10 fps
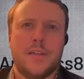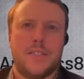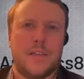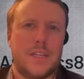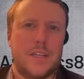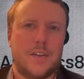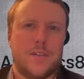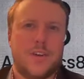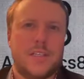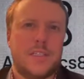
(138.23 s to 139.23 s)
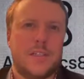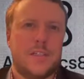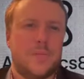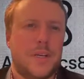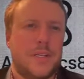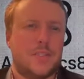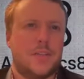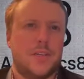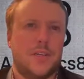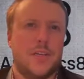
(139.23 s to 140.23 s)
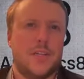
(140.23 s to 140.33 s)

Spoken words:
it sounds like your advice here is to make sure that